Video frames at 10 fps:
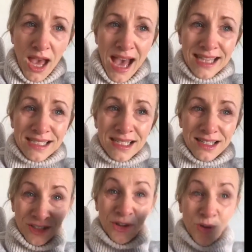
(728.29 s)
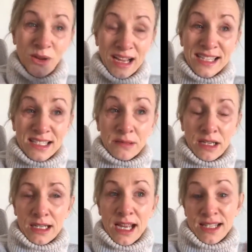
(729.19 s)
as
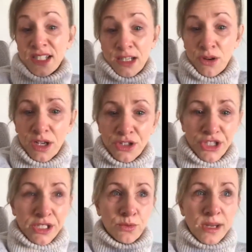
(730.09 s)
psychologists,